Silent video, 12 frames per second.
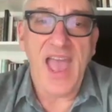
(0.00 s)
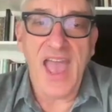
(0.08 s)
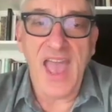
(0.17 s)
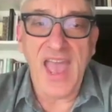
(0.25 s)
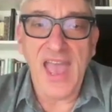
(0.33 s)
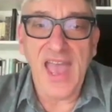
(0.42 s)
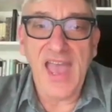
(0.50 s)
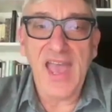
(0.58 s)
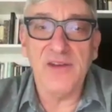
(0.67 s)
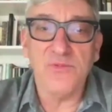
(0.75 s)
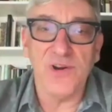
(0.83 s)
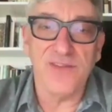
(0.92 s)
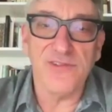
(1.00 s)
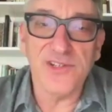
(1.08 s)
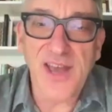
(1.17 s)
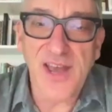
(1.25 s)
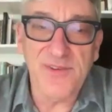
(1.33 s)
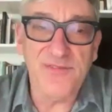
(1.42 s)
and whatever
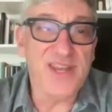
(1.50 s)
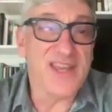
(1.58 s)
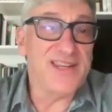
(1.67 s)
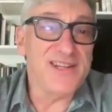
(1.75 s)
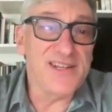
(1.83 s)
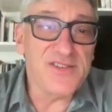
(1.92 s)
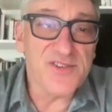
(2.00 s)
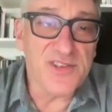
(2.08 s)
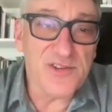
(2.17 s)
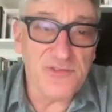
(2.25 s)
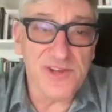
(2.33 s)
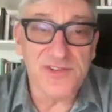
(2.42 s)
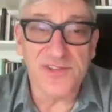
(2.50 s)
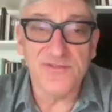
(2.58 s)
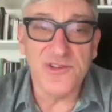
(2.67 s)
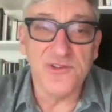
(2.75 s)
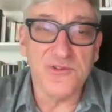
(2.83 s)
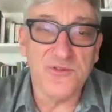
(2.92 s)
time of day it is to the rest of
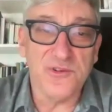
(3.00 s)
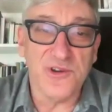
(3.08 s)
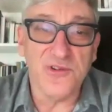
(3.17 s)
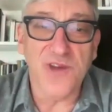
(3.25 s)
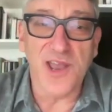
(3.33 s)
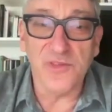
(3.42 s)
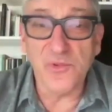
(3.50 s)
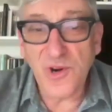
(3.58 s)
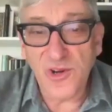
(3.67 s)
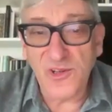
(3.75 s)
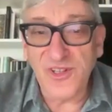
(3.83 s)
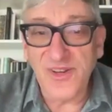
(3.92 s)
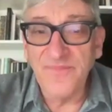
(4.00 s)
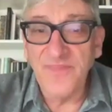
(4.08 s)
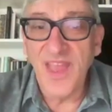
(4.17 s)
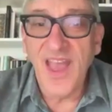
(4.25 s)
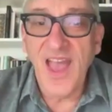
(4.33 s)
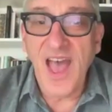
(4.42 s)
you around the world.
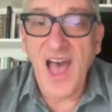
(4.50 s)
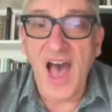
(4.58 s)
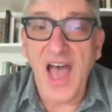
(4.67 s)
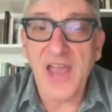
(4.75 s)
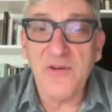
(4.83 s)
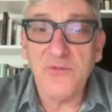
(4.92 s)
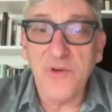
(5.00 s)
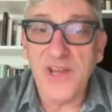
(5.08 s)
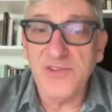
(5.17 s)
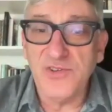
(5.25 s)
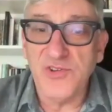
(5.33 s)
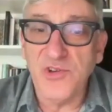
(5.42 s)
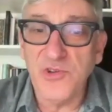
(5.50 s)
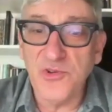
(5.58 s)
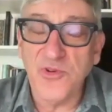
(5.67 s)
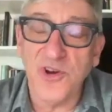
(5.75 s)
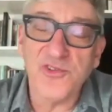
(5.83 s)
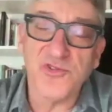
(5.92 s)
I went
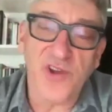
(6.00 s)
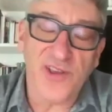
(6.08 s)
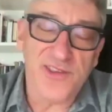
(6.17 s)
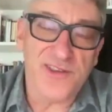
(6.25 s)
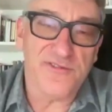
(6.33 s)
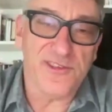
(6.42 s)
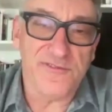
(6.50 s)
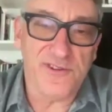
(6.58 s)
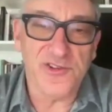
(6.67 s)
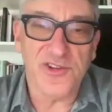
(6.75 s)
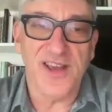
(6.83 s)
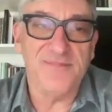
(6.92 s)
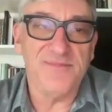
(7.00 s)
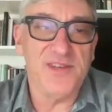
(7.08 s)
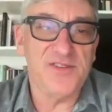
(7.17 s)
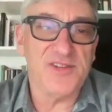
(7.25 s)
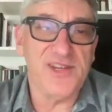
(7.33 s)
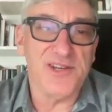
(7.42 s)
to Australia for the first time
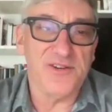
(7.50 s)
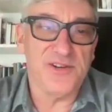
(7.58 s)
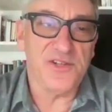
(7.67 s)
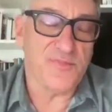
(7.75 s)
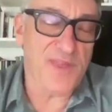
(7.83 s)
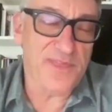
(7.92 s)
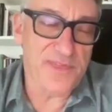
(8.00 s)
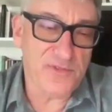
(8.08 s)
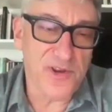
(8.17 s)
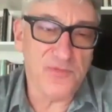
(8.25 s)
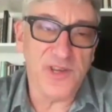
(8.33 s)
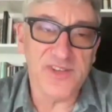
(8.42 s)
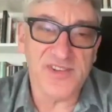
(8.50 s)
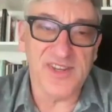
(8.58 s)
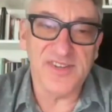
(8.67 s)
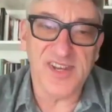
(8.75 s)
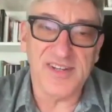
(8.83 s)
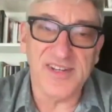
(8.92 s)
this year and spent 3 weeks in
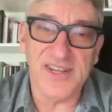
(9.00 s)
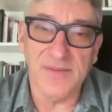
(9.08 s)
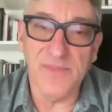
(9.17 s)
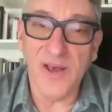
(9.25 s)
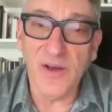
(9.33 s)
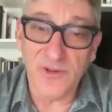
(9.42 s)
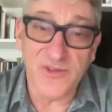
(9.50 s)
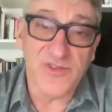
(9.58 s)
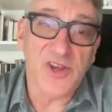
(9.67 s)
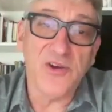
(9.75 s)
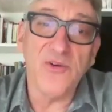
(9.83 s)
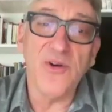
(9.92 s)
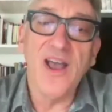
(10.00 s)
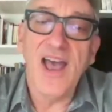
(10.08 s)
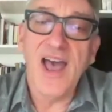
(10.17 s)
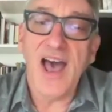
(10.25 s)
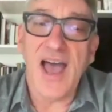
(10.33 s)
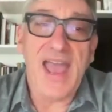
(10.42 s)
Sydney and Melbourne. So
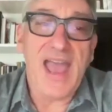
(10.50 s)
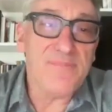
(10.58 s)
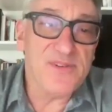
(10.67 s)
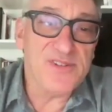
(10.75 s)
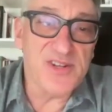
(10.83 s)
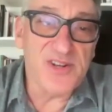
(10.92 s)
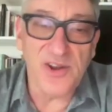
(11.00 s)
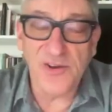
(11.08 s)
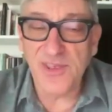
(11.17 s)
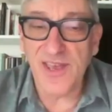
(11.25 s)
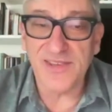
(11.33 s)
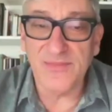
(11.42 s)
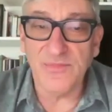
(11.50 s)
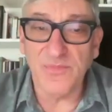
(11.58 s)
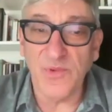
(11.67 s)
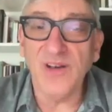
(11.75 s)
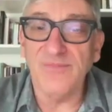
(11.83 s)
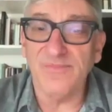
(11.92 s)
I happen to know that,
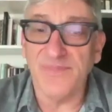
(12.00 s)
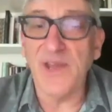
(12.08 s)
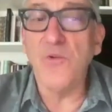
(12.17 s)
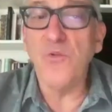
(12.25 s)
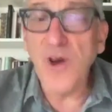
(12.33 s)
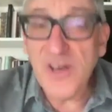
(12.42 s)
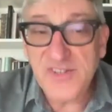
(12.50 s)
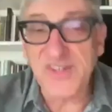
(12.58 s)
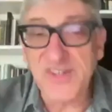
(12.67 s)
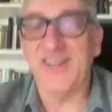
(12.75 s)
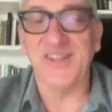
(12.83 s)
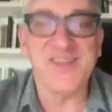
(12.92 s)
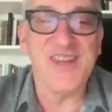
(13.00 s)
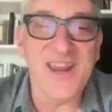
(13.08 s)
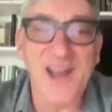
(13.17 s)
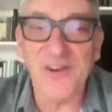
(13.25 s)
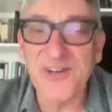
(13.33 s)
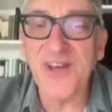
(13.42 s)
well, there was a
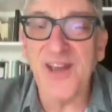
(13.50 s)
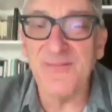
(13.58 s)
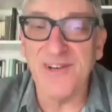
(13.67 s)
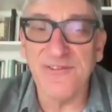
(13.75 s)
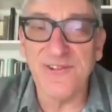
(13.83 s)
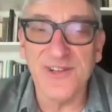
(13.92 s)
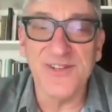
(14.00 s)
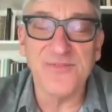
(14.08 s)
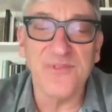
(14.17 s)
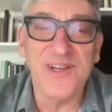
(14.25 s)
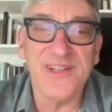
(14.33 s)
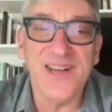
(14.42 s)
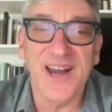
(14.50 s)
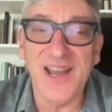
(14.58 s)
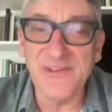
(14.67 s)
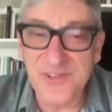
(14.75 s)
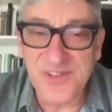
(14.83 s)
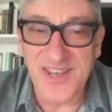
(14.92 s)
16-hour time difference when I
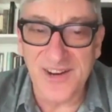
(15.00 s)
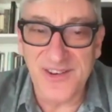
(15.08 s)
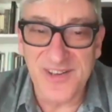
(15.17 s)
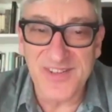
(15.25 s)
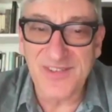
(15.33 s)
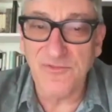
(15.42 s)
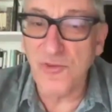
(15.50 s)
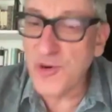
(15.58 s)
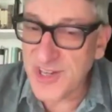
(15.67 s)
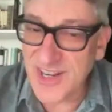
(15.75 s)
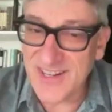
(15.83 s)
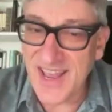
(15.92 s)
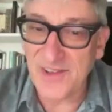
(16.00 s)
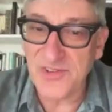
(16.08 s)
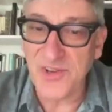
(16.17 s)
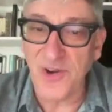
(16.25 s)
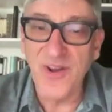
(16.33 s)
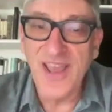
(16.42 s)
was there. It's 14 now.
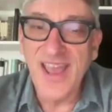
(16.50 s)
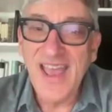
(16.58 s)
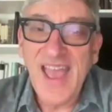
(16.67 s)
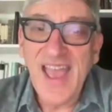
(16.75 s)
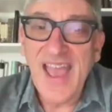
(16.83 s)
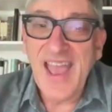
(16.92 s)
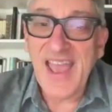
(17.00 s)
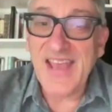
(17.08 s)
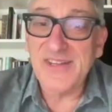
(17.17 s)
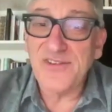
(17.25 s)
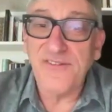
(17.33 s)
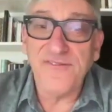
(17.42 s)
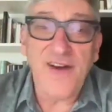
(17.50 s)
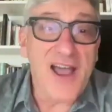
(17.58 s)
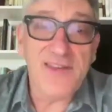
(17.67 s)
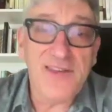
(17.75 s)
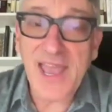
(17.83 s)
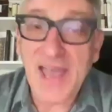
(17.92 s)
So it's
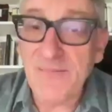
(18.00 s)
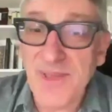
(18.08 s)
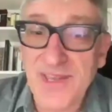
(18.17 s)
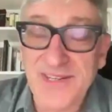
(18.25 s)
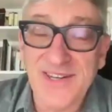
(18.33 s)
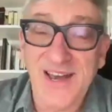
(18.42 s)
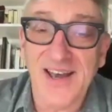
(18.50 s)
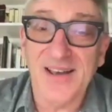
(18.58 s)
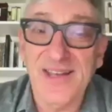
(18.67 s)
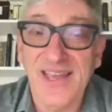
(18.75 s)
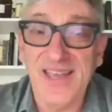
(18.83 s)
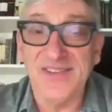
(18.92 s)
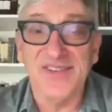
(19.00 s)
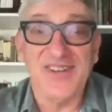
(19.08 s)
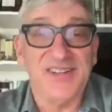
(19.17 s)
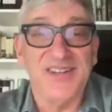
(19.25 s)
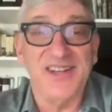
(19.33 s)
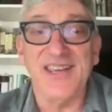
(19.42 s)
5 a.m. in
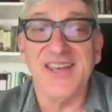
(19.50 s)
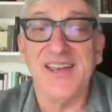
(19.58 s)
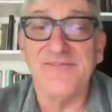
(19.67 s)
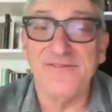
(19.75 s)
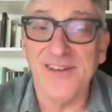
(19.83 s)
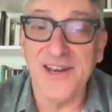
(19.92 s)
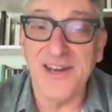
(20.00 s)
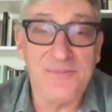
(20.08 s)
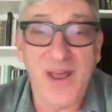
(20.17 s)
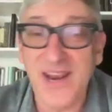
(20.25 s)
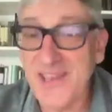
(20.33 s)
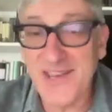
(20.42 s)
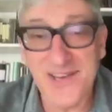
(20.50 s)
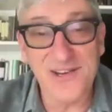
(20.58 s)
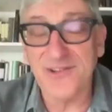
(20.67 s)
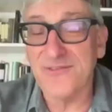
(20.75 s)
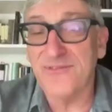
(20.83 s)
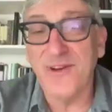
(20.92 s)
Sydney. If anybody
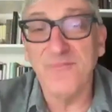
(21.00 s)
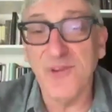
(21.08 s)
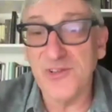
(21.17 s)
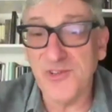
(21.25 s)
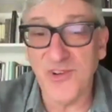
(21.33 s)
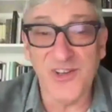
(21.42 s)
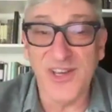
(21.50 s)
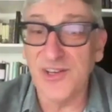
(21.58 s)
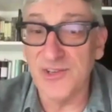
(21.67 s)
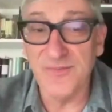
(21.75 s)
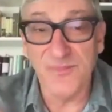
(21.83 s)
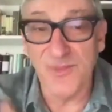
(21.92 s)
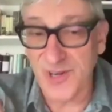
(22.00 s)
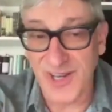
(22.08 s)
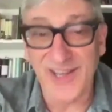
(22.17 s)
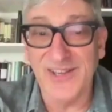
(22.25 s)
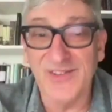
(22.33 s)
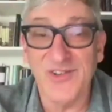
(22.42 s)
here from Australia, good
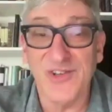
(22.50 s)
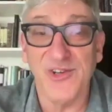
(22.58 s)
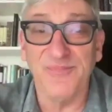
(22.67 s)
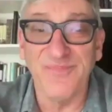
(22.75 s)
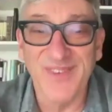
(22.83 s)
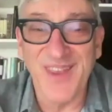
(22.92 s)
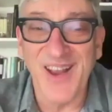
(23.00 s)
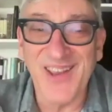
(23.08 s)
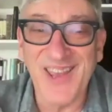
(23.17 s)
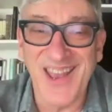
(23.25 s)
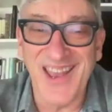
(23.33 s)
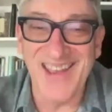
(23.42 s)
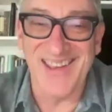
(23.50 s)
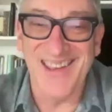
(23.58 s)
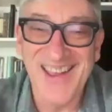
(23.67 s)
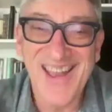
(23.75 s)
morning to you. Okay.